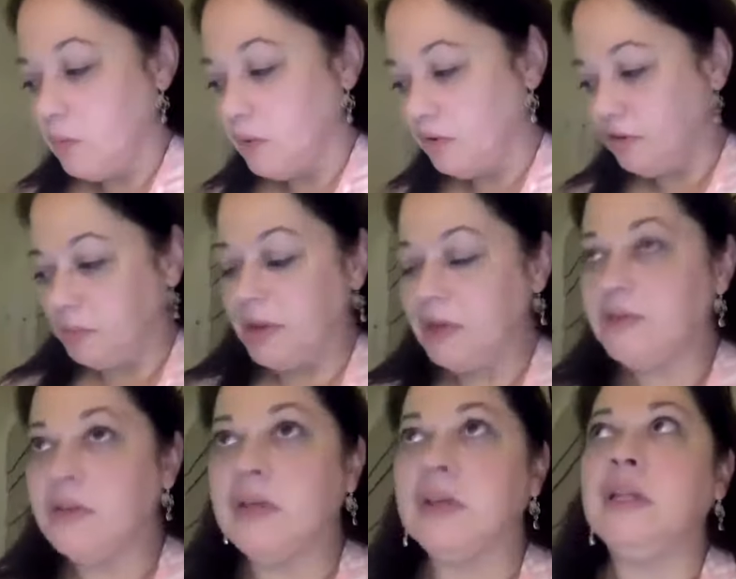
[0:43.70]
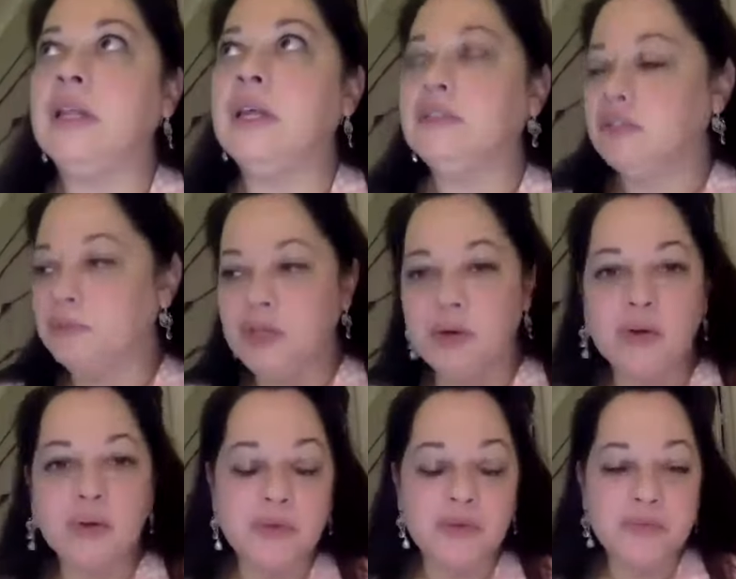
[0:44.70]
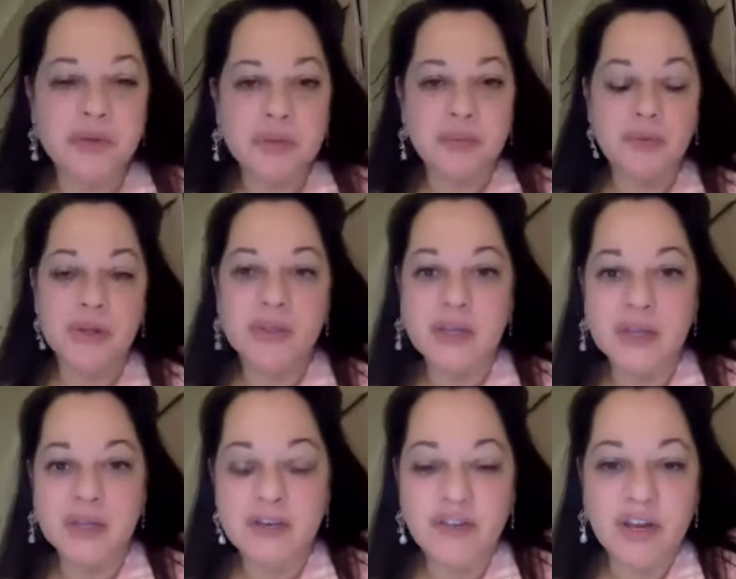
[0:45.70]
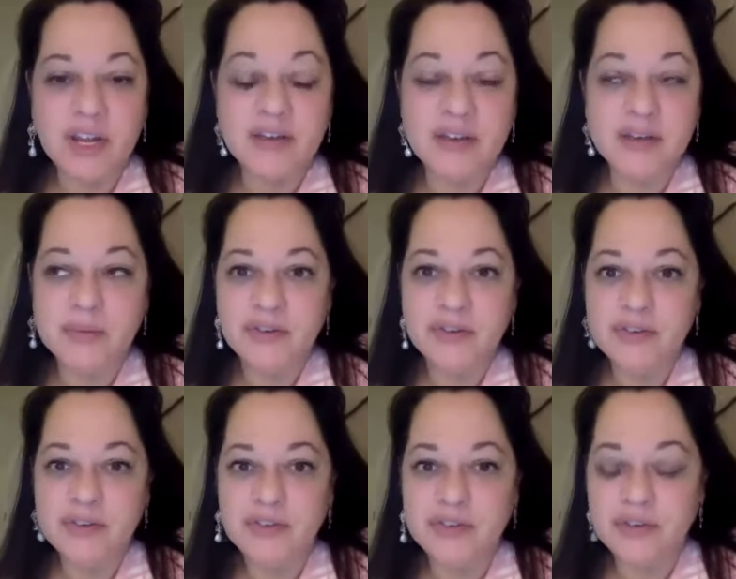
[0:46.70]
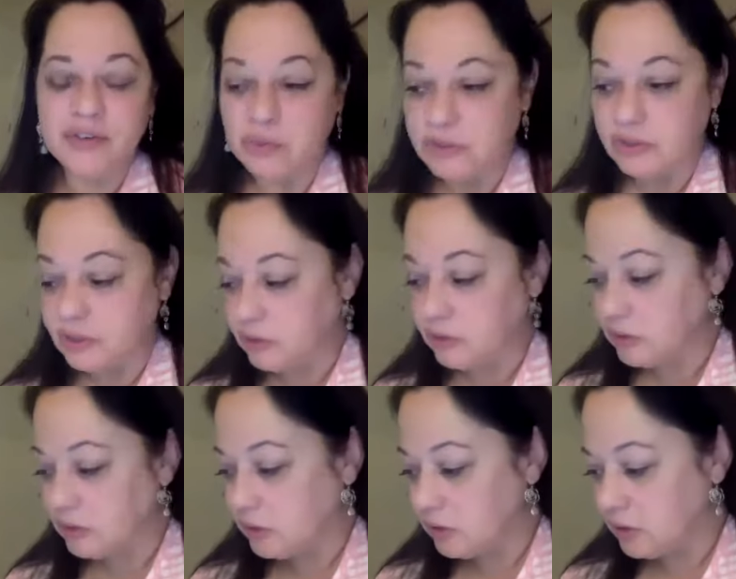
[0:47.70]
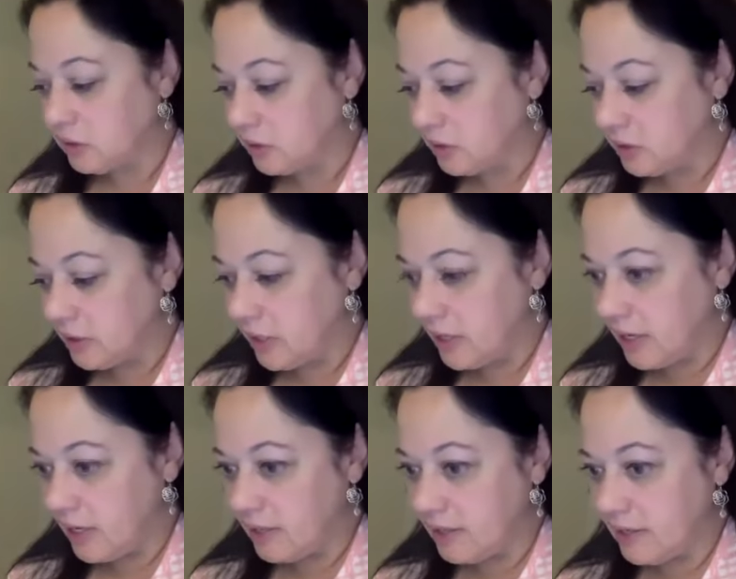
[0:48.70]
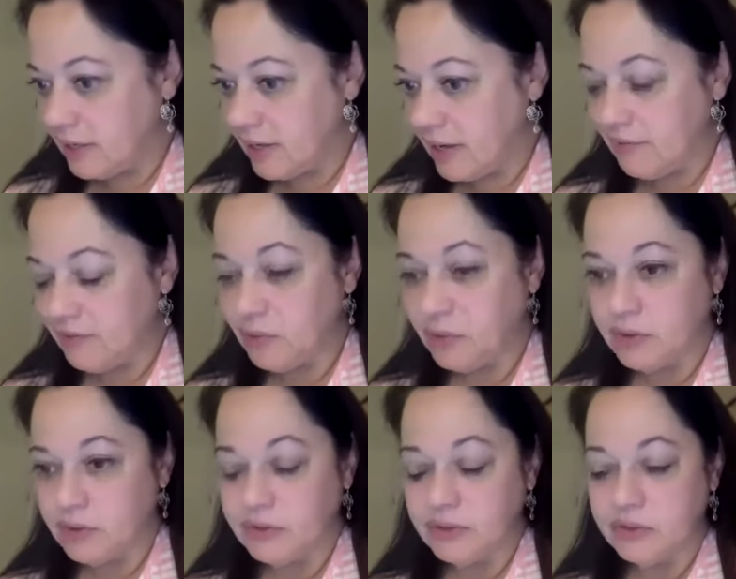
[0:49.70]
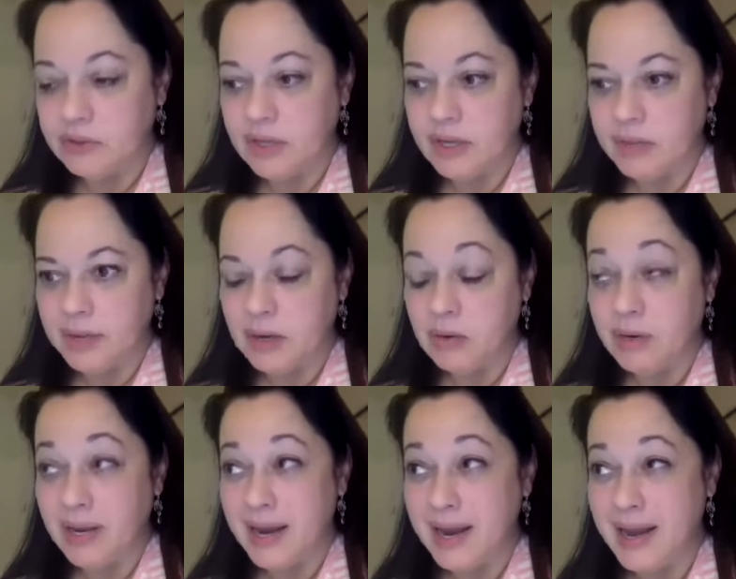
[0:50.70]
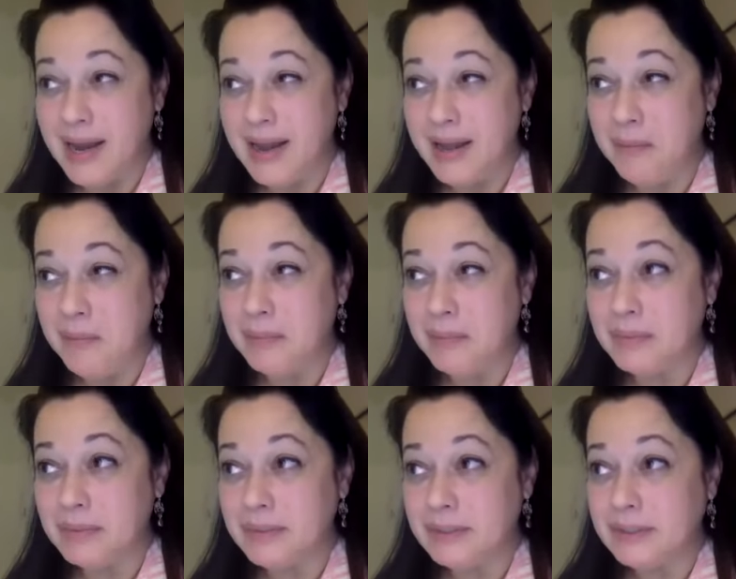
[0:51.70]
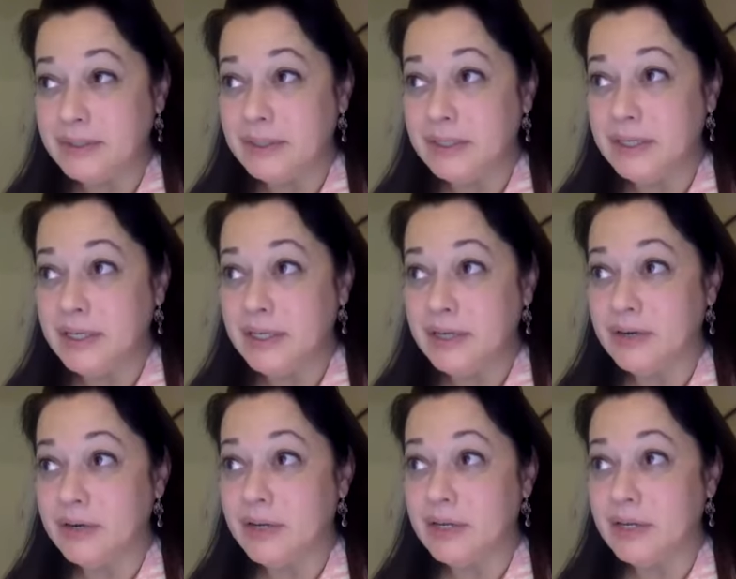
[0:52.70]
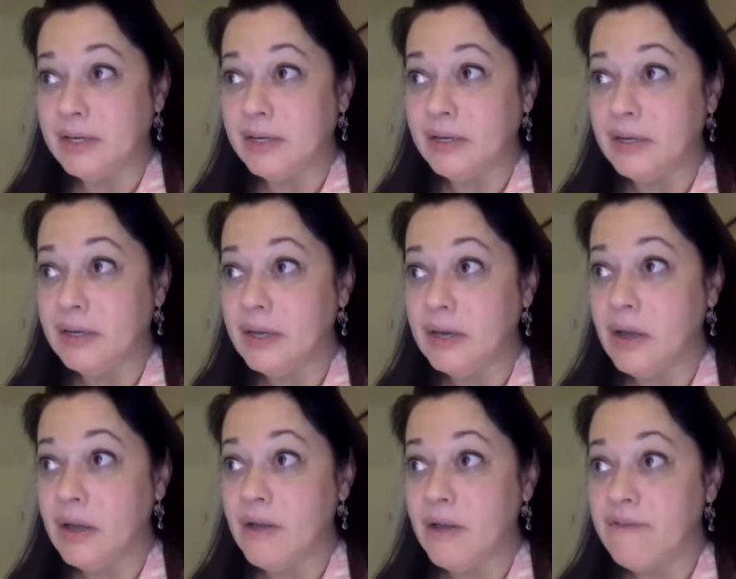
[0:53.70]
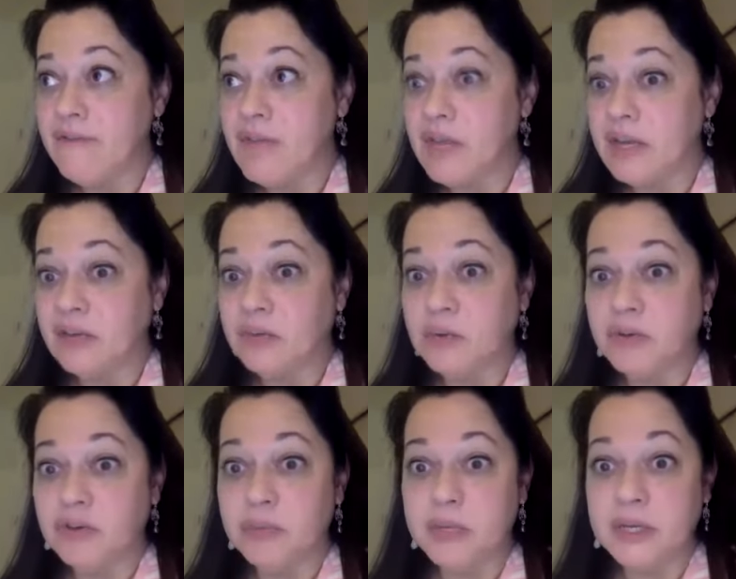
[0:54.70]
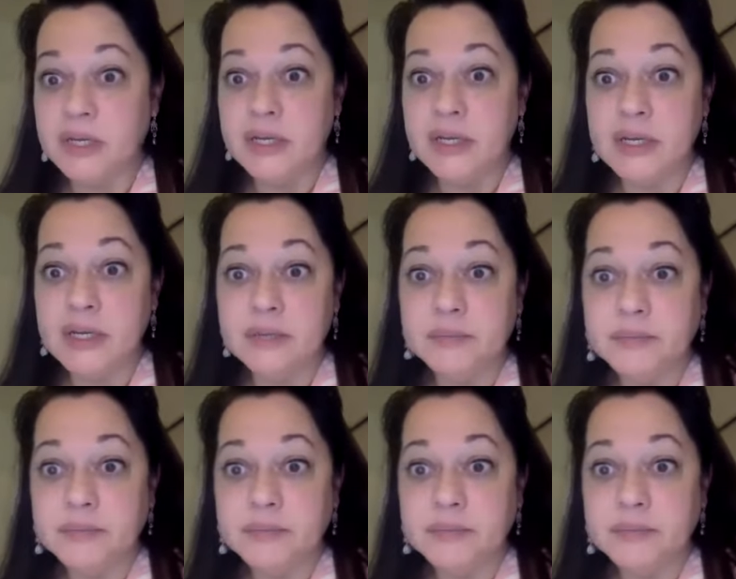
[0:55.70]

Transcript: which is basically like some yoga movement and breathing and chanting, just just gorgeous. And uh, afterwards, at about 8 a.m. here in Phoenix, which will be